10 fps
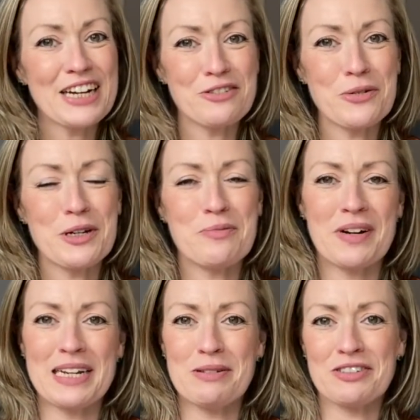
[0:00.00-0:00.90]
Hi everyone,
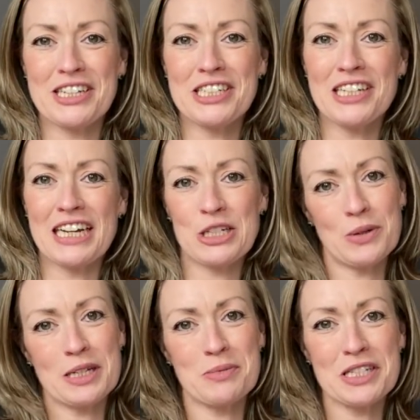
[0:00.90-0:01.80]
my name is Rachel and
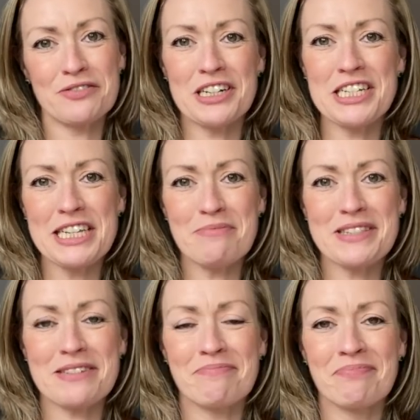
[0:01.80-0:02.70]
welcome to The French
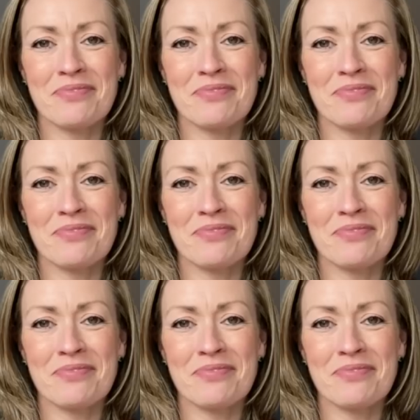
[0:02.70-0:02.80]
Seams.